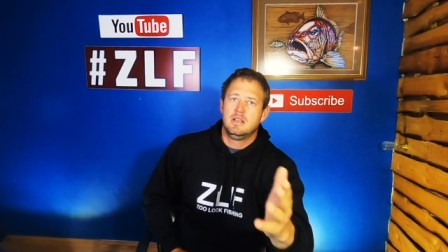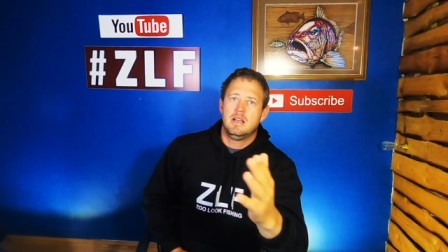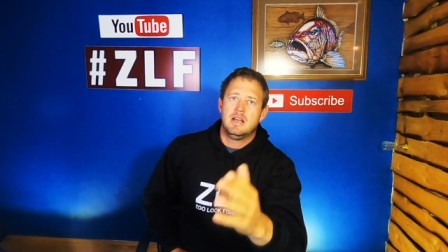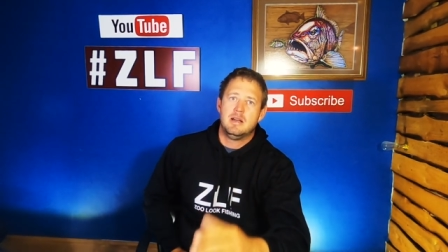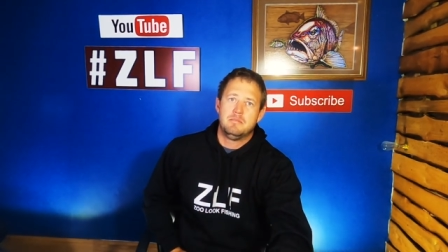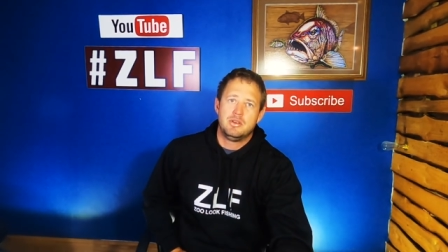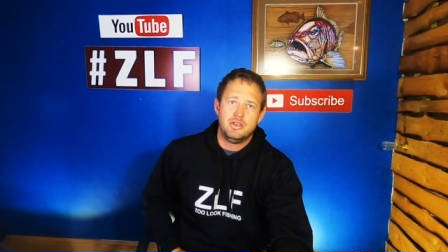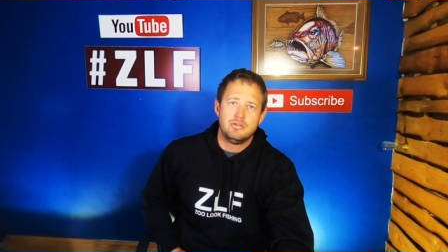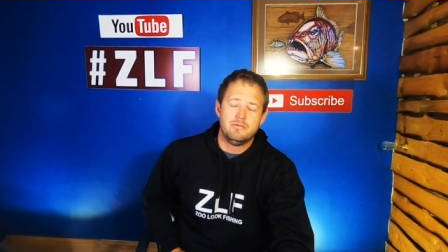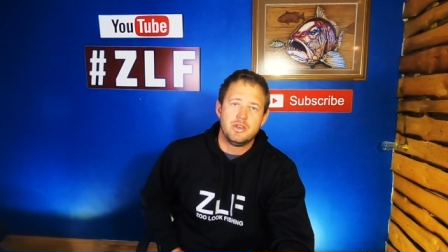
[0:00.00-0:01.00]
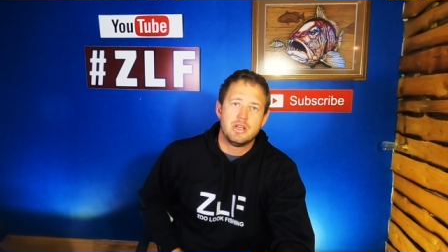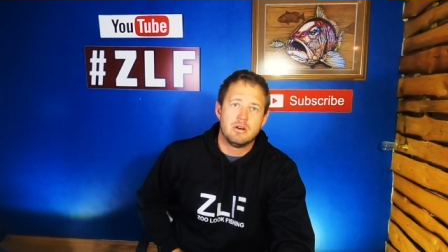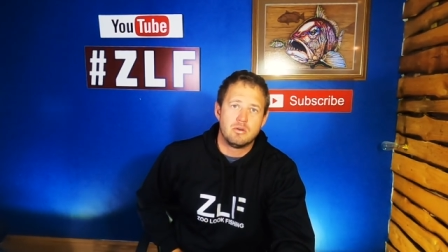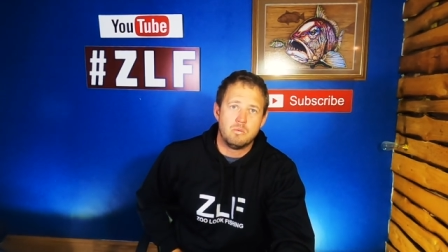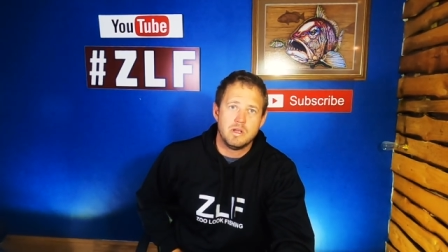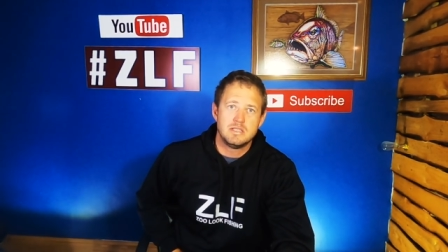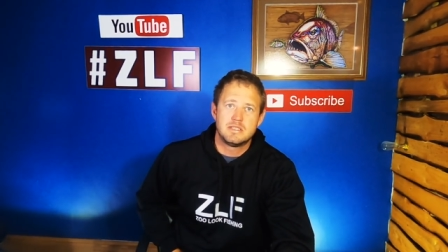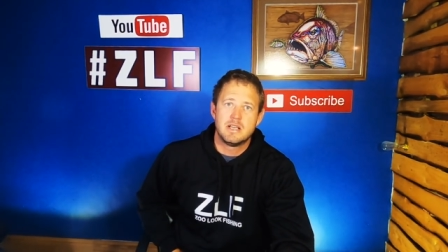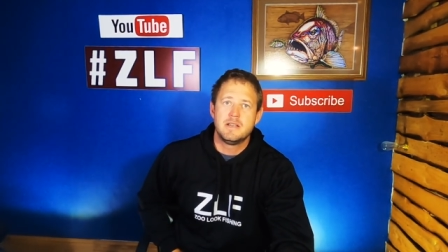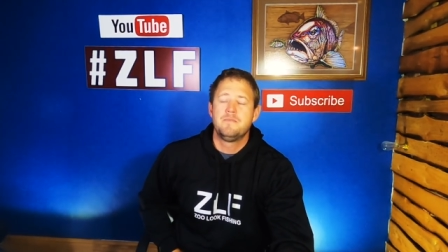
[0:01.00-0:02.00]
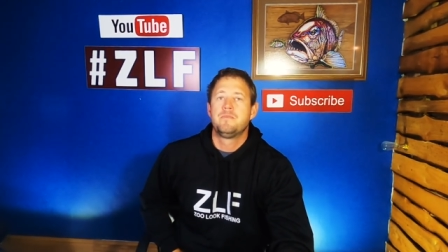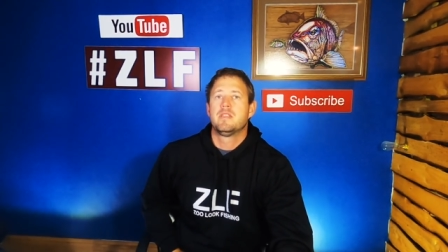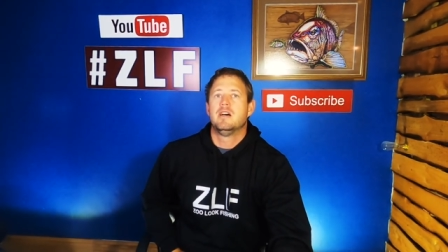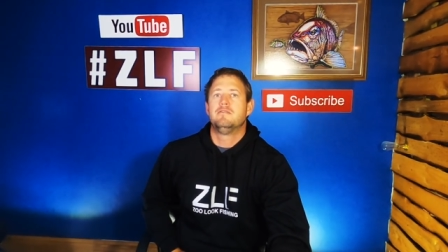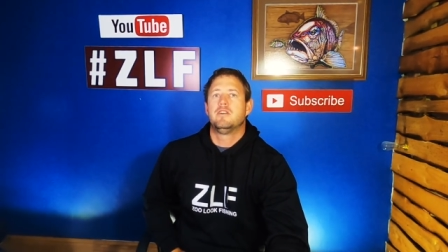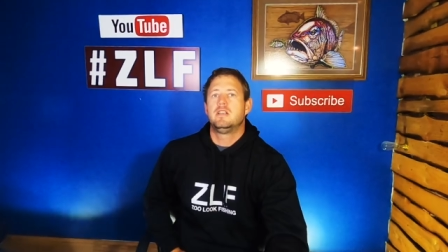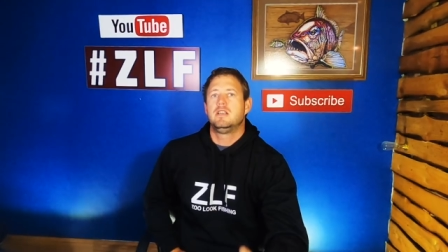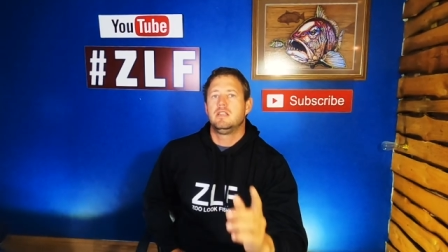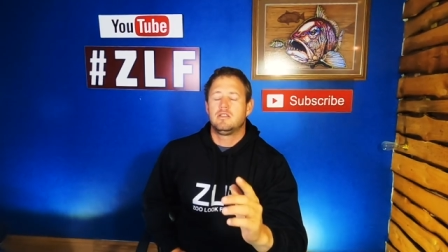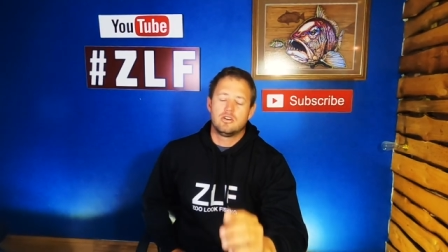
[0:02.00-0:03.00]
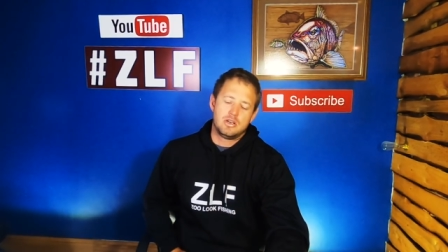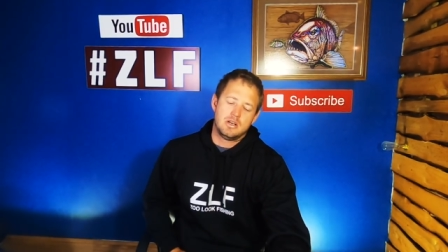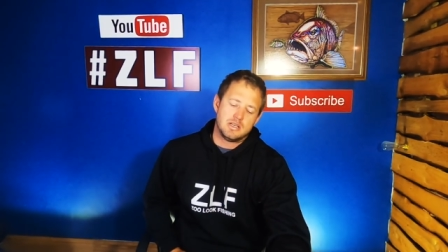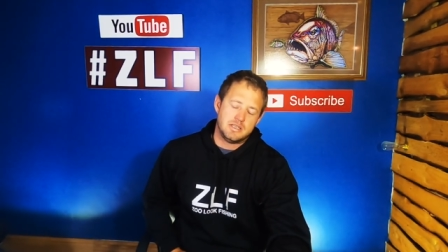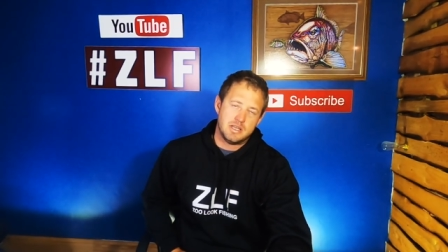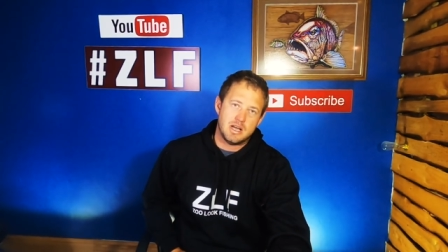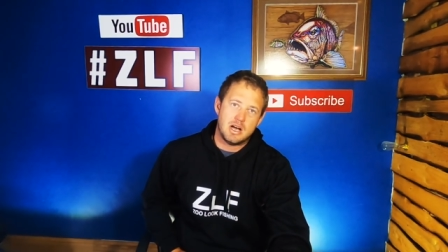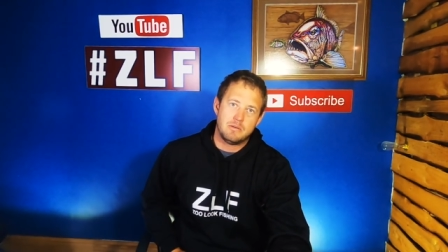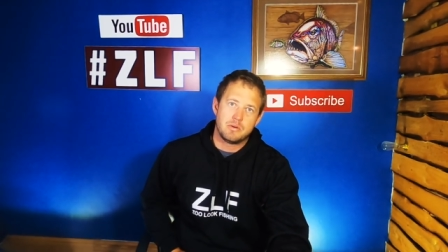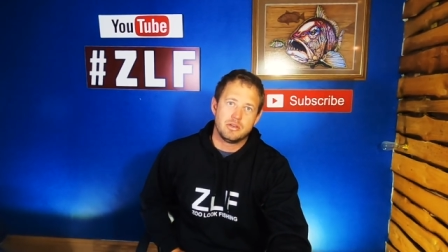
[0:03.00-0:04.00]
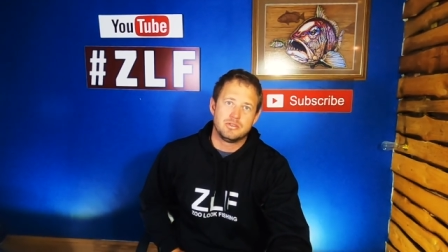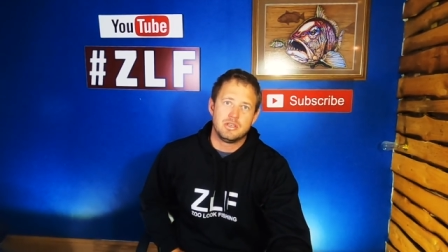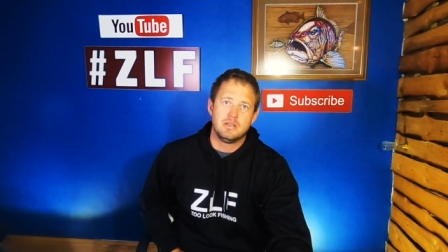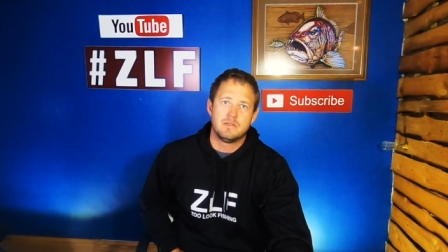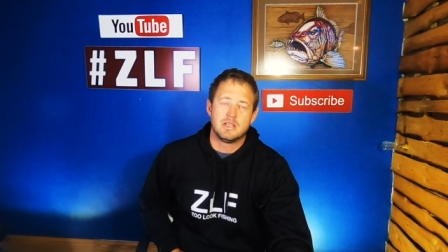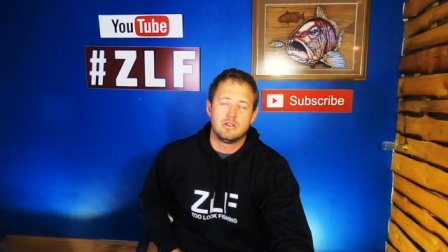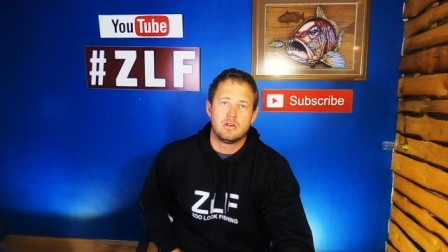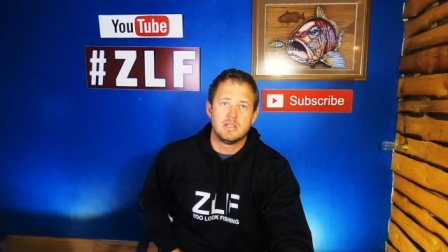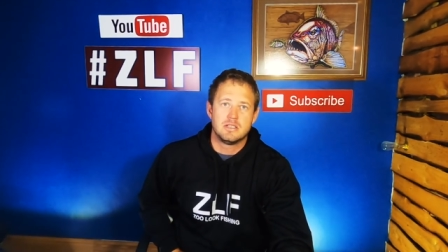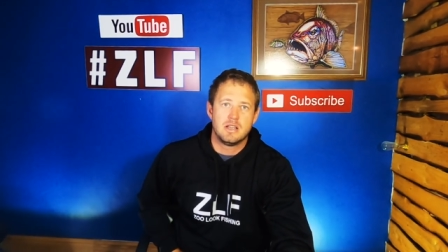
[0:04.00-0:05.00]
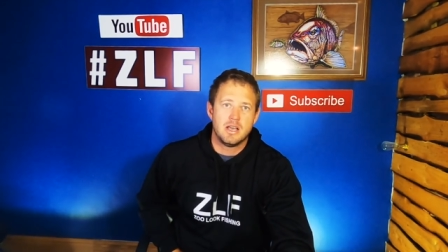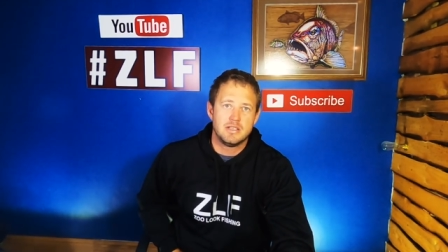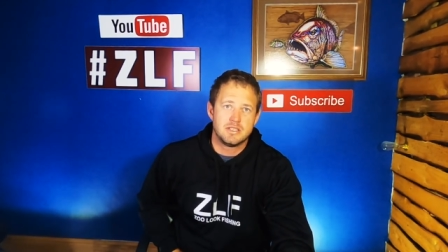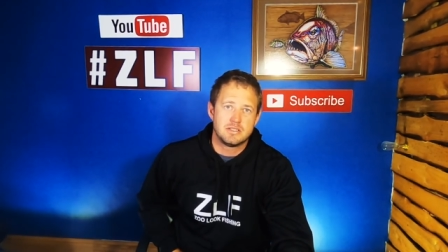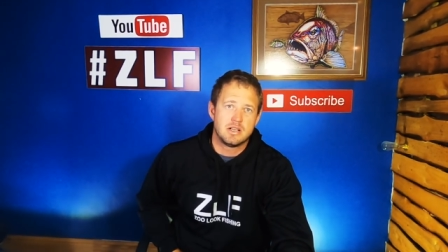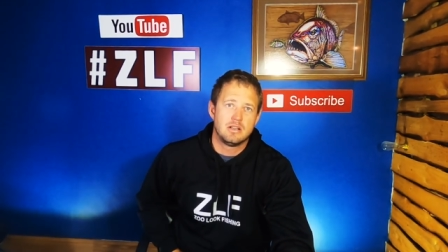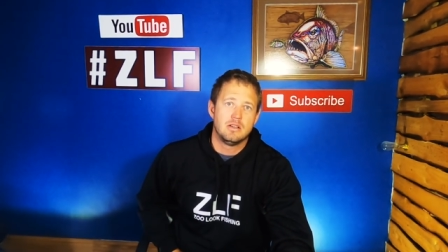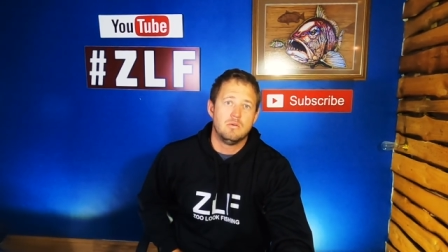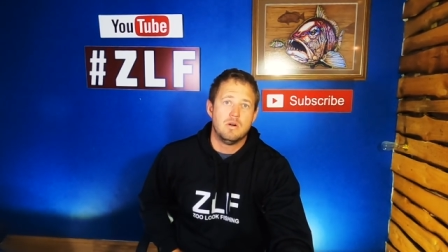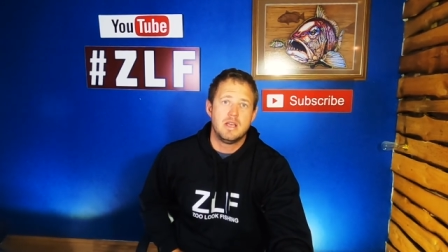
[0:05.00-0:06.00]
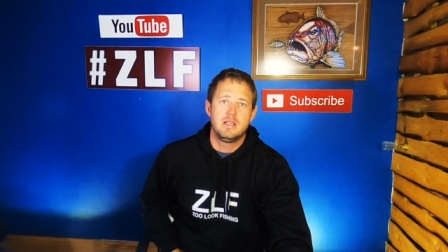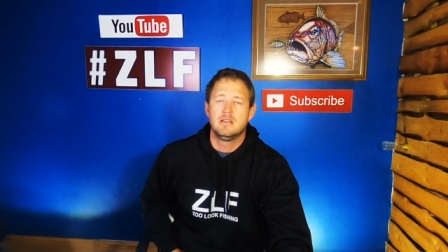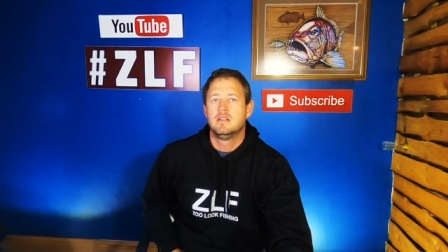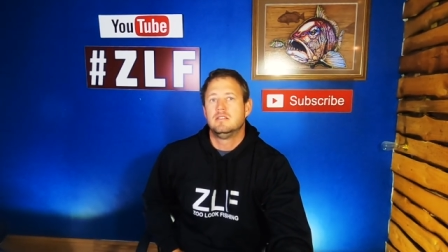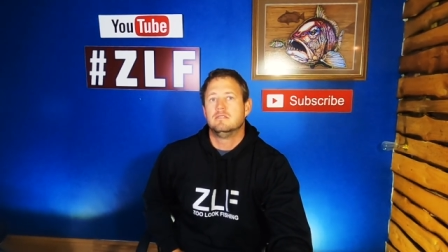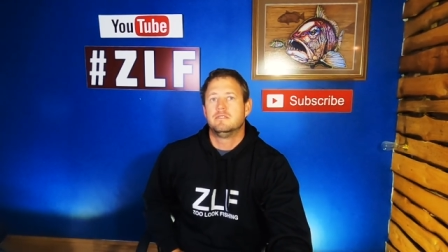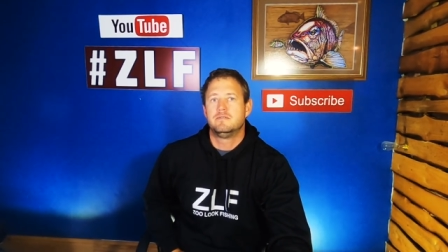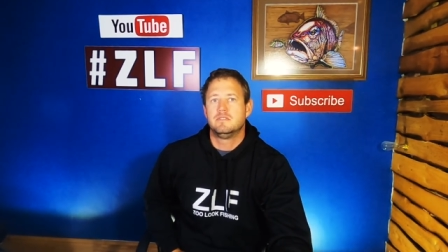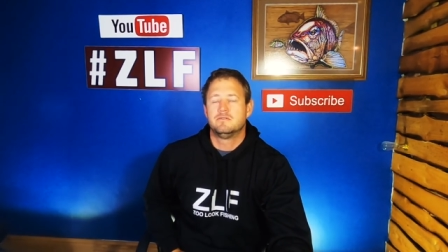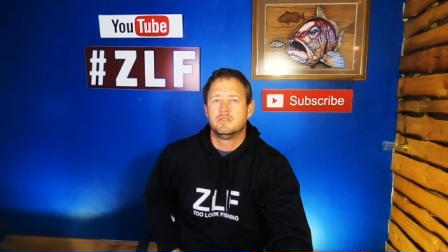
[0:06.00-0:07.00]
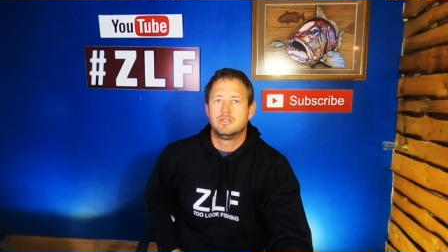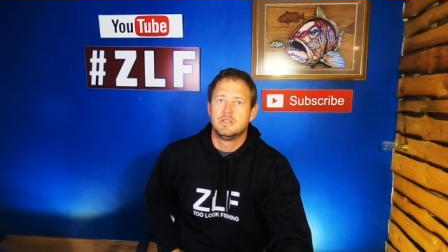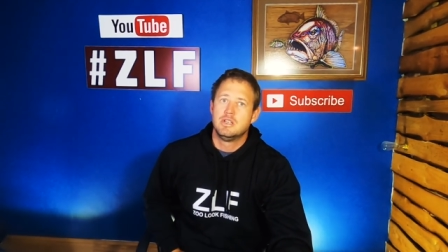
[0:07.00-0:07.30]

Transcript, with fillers: Um, new video on Wednesday. I finally got an idea how I'm going to give that Horizon HXL away, the 15 foot.